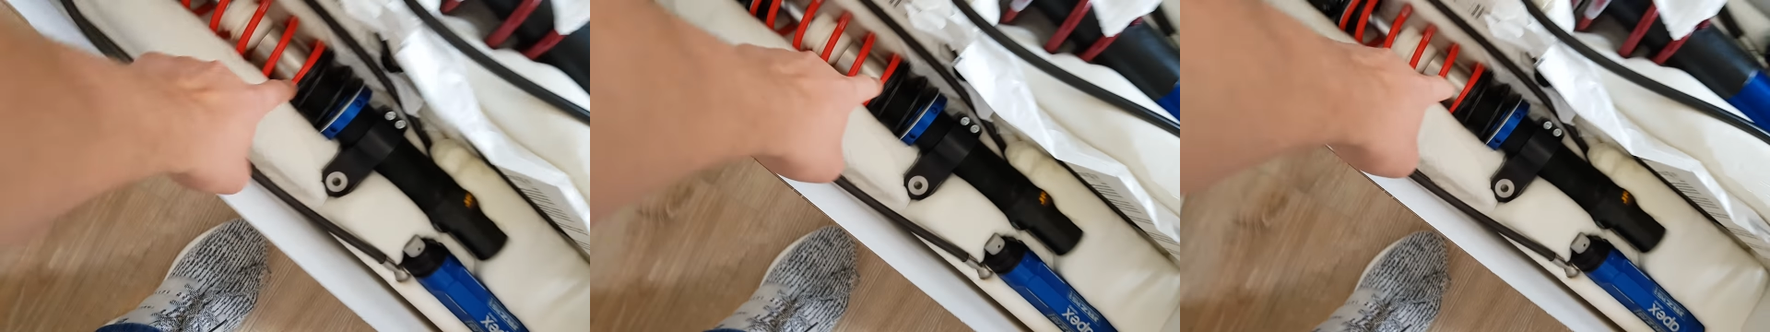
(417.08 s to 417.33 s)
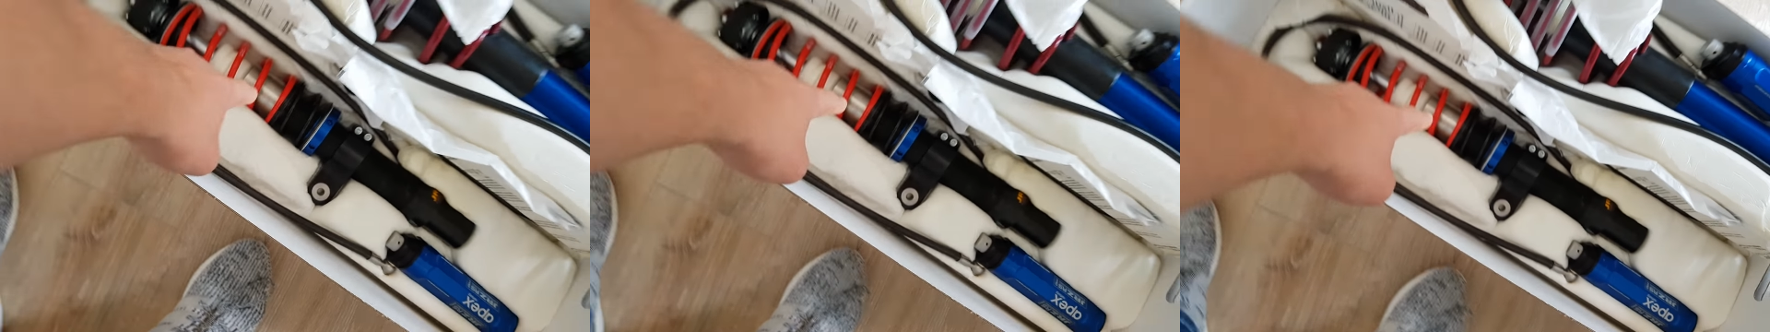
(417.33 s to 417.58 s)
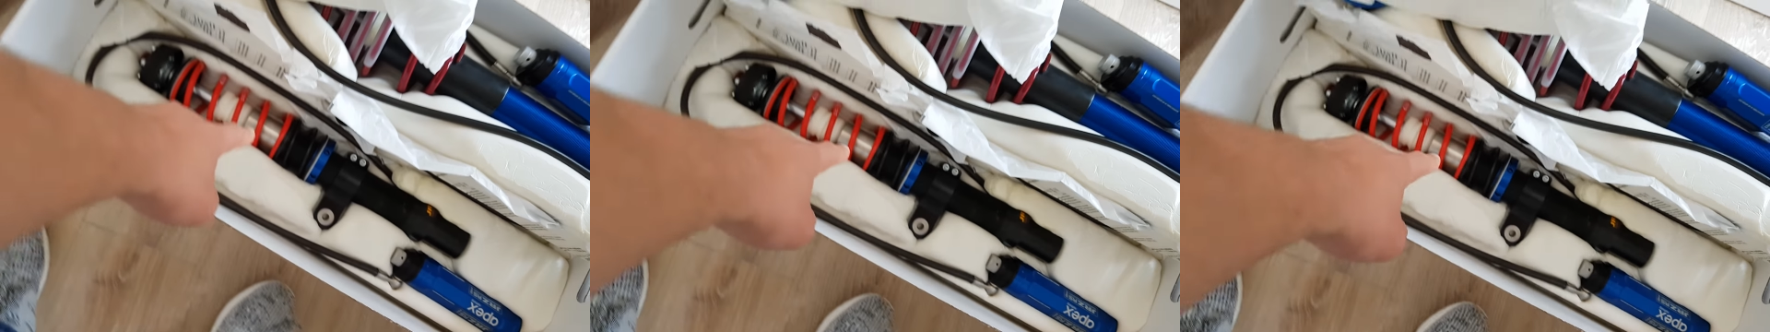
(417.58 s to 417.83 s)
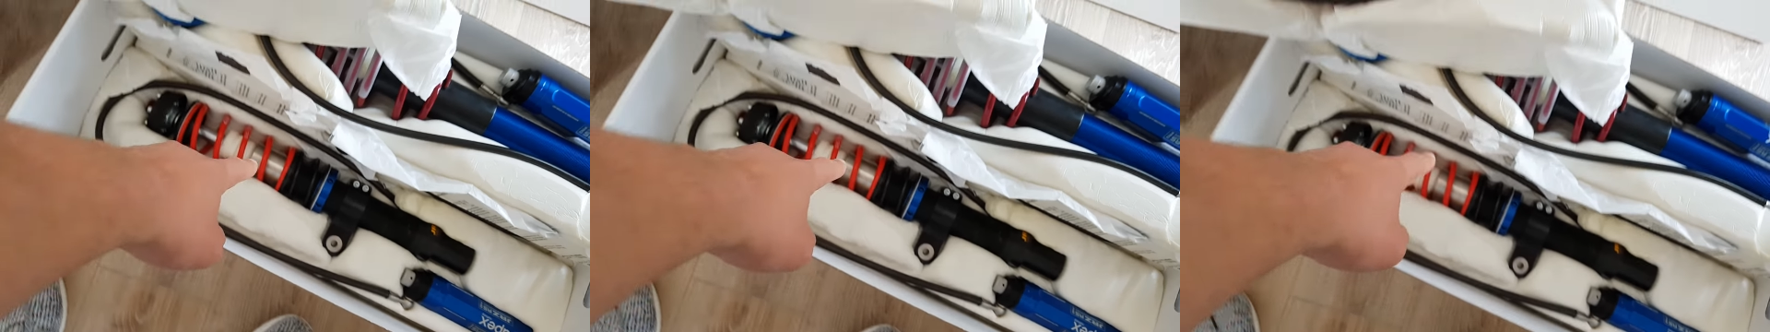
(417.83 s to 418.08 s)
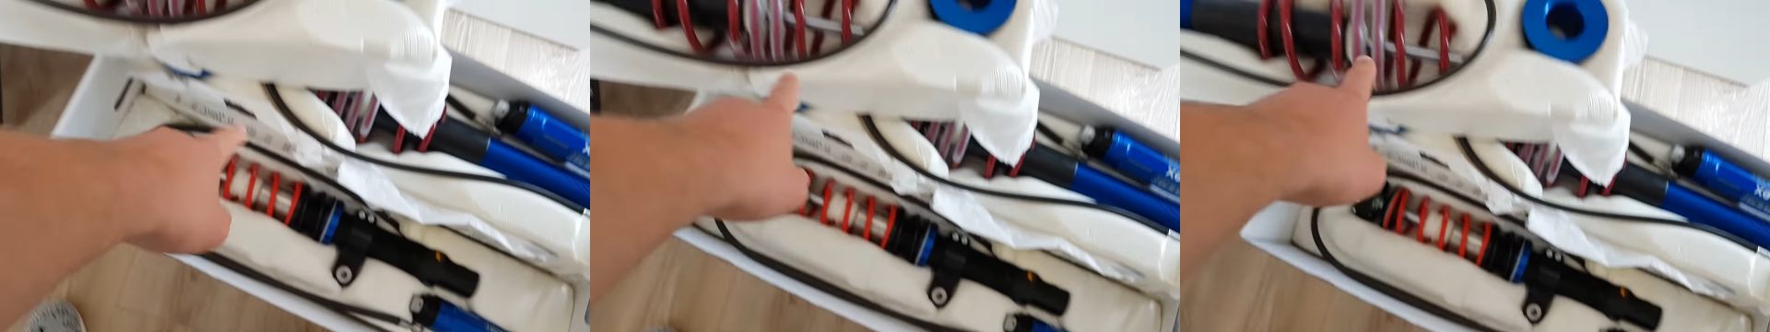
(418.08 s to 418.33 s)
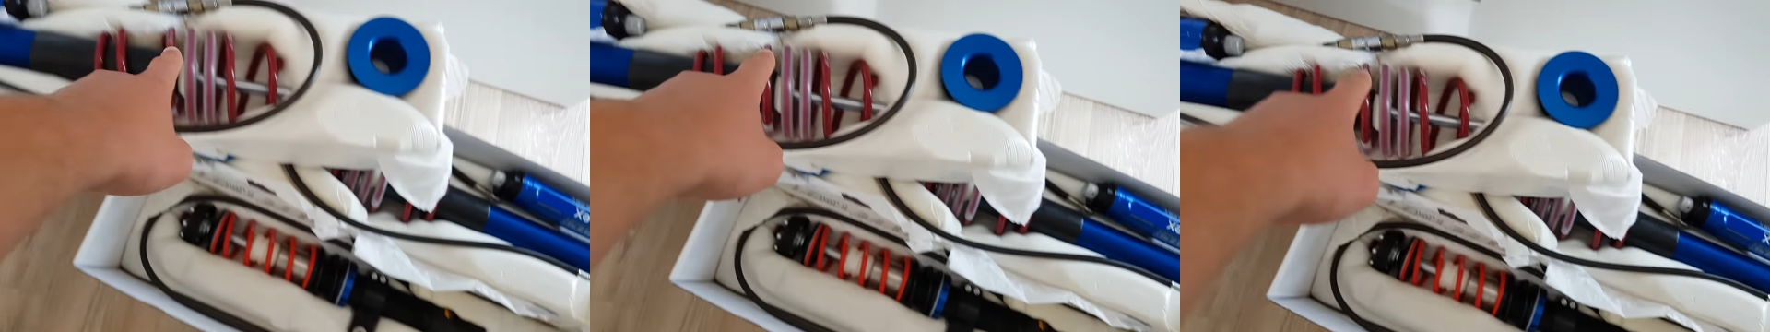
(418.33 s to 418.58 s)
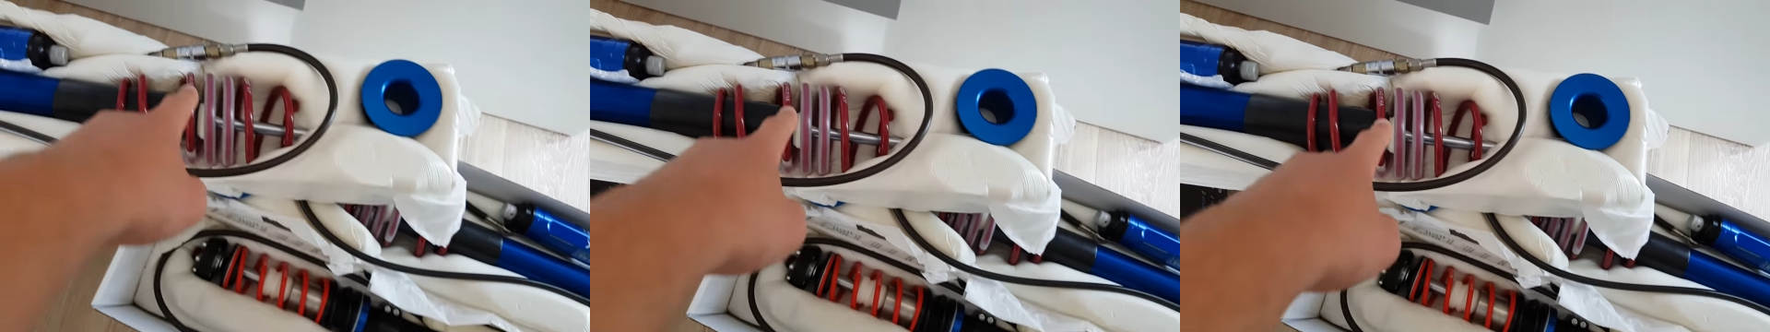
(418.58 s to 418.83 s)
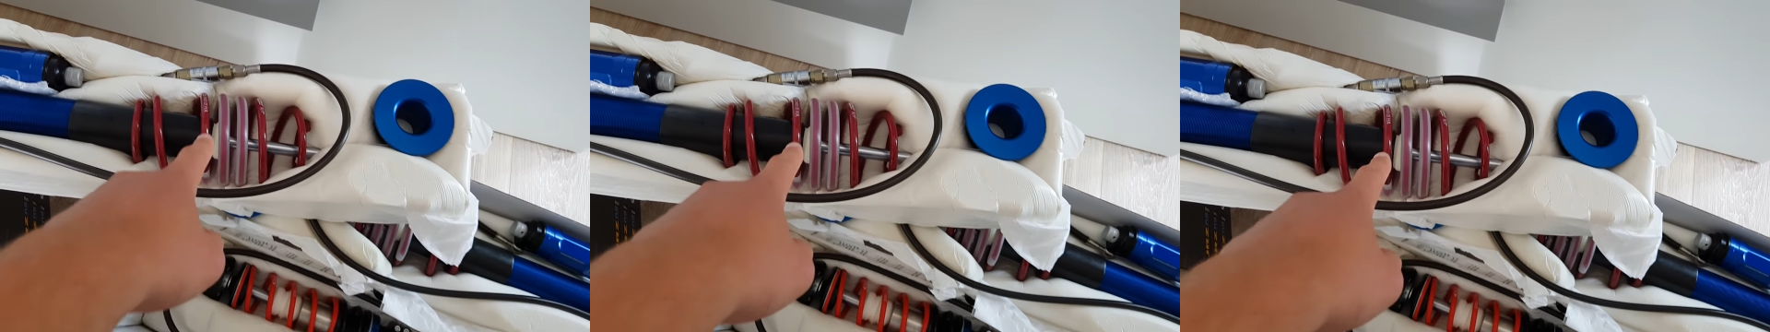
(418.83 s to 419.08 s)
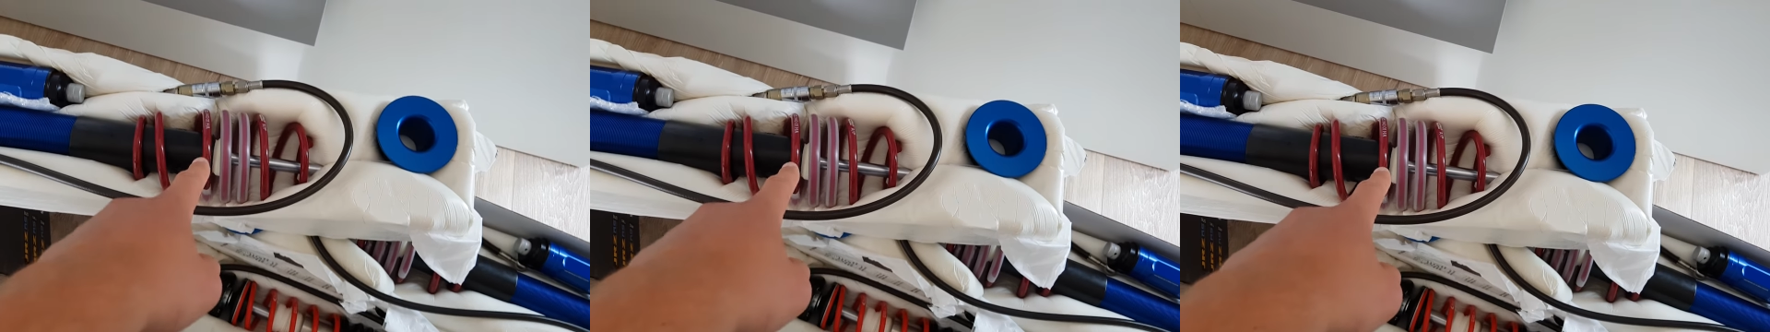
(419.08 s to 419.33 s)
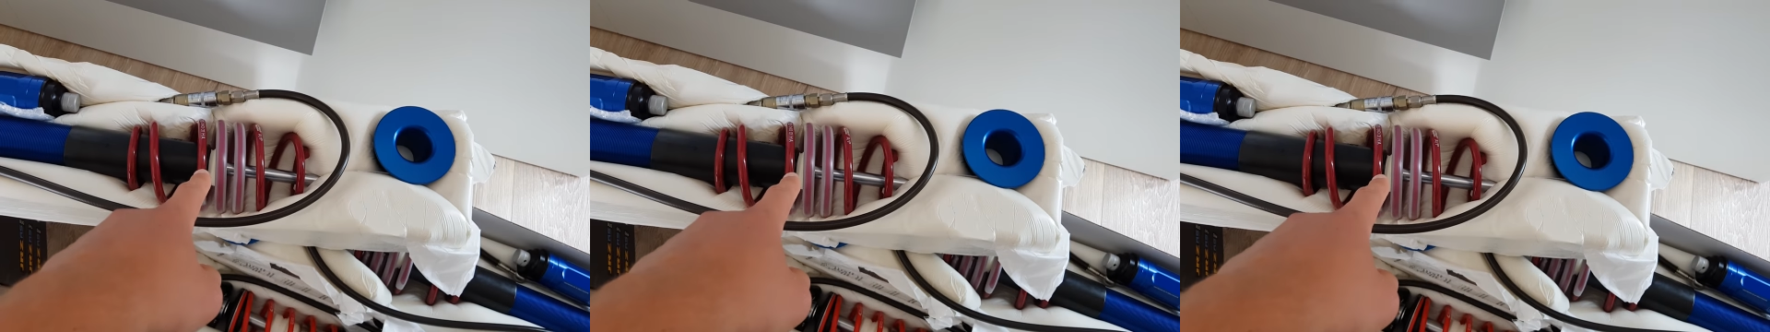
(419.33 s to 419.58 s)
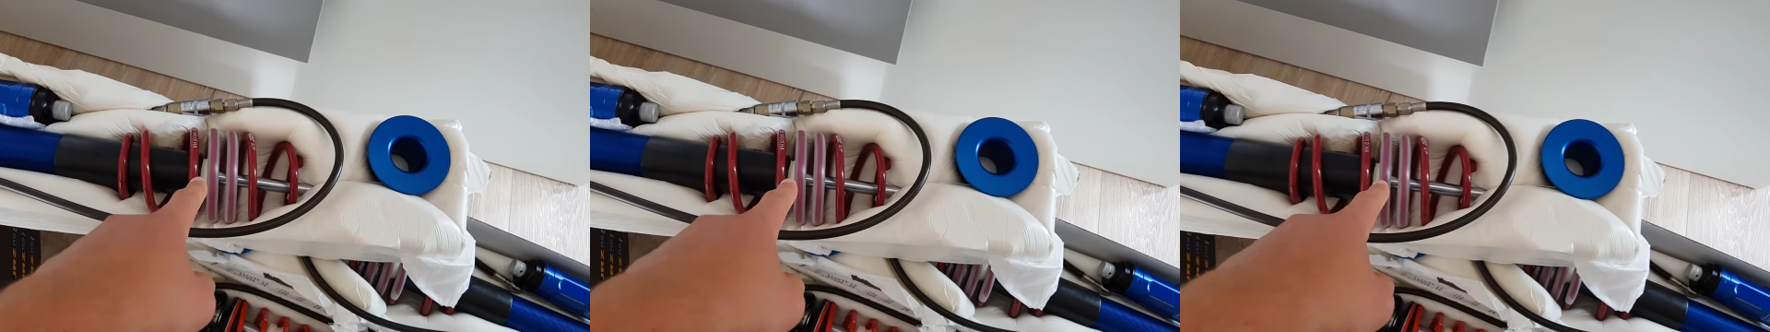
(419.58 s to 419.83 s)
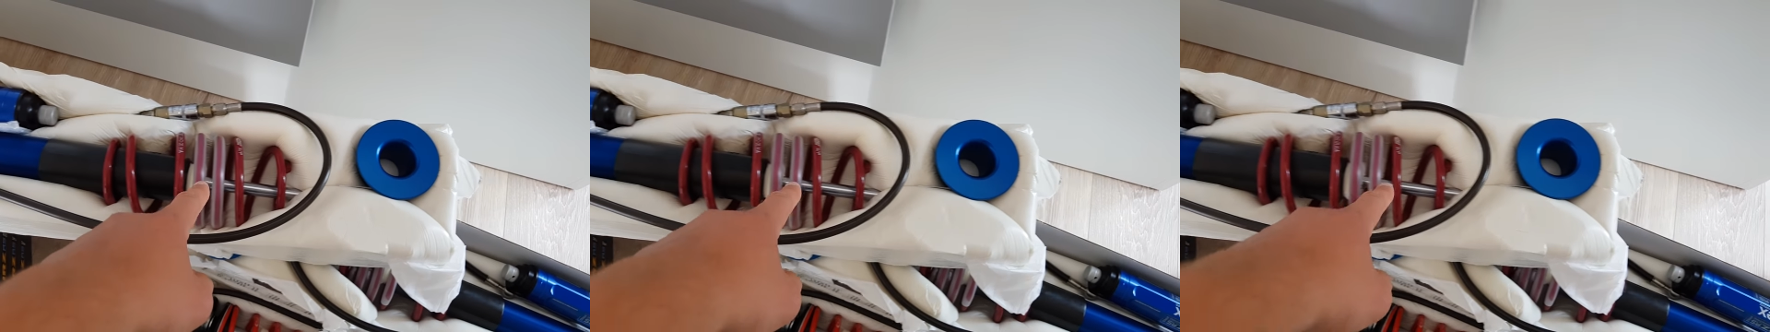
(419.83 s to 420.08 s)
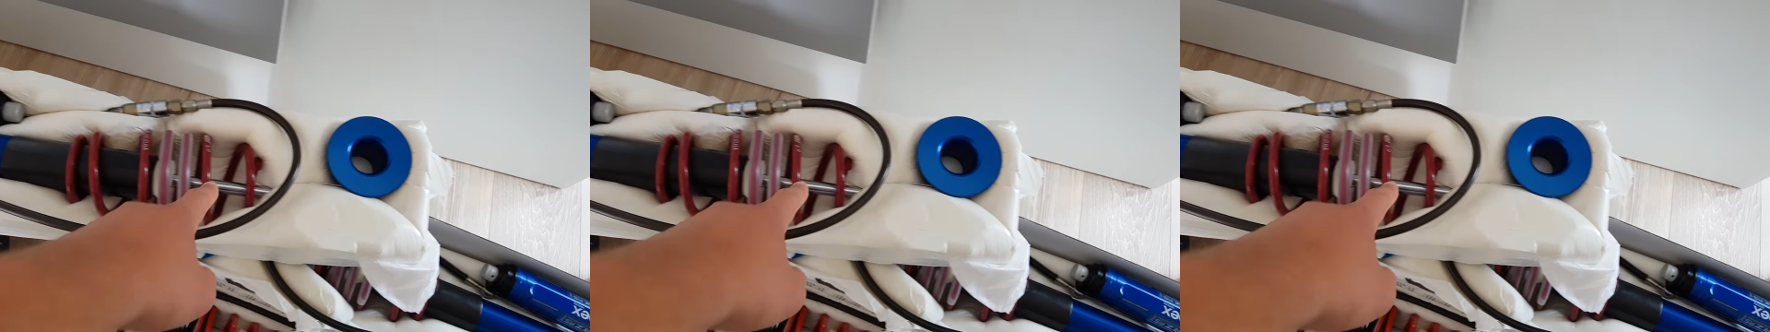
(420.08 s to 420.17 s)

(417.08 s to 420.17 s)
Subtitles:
Nobody's mouth can be seen.